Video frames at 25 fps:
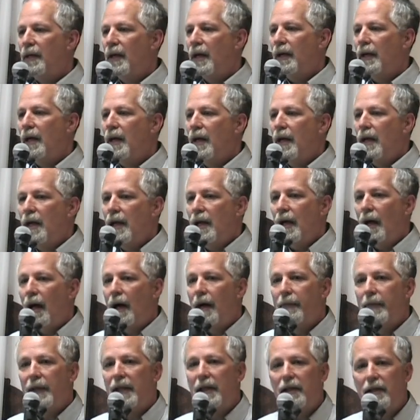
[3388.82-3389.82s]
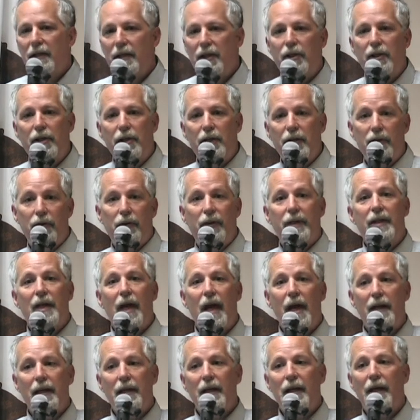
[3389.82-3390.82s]
that um, in addition to
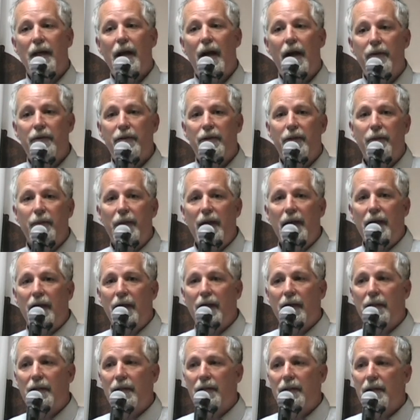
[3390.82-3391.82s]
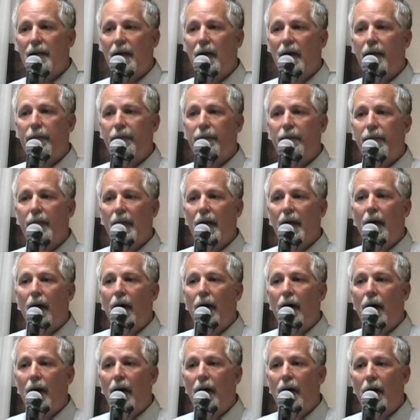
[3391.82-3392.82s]
attending council meetings, um,
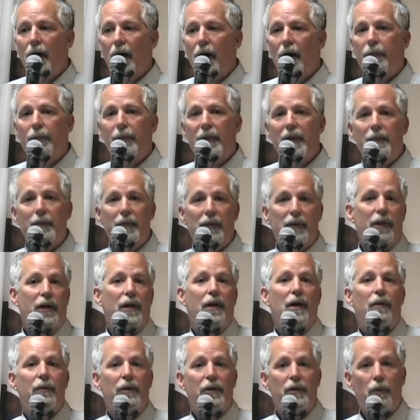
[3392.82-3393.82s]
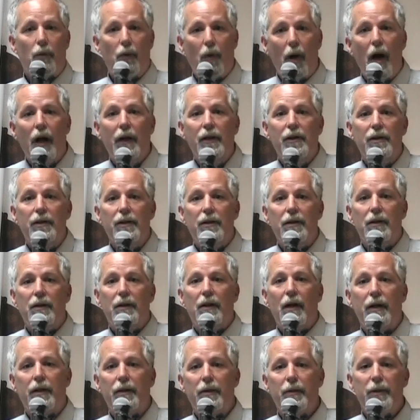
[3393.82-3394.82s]
uh, people can always watch
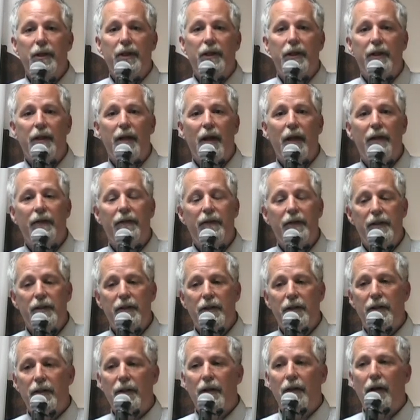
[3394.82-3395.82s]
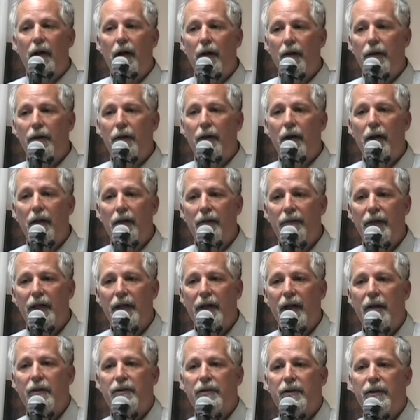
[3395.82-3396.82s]
on community television all, all of
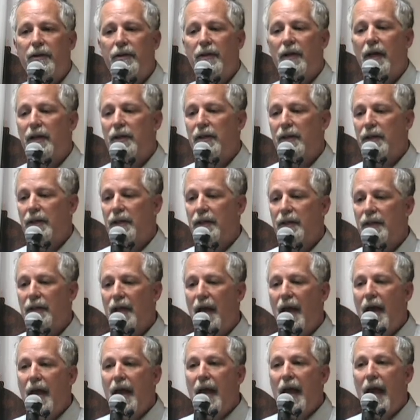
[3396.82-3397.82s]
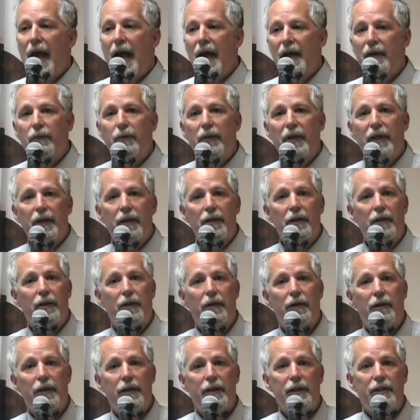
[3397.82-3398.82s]
our council sessions, and we
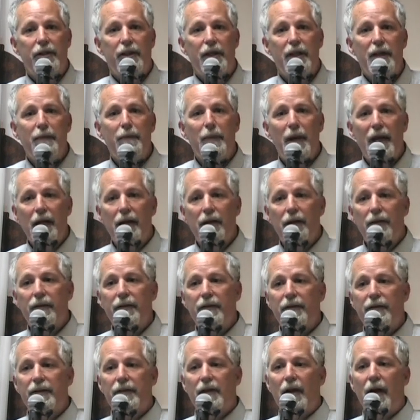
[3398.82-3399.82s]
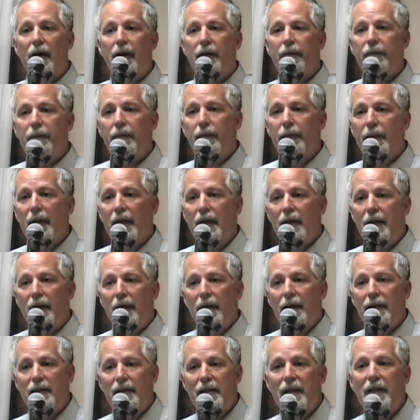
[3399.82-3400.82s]
encourage emails, um,
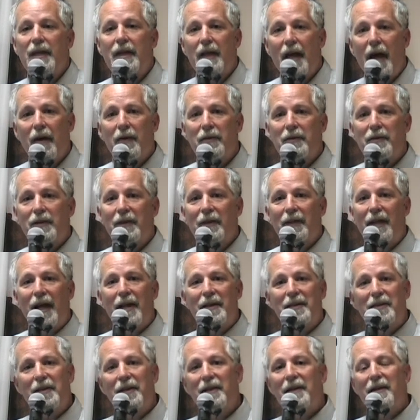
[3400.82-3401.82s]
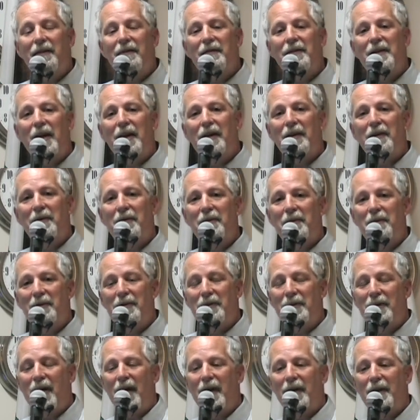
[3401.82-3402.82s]
citycouncil at
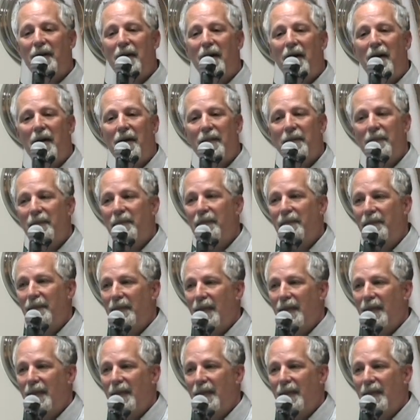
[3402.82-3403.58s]
cityofsantacruz.com.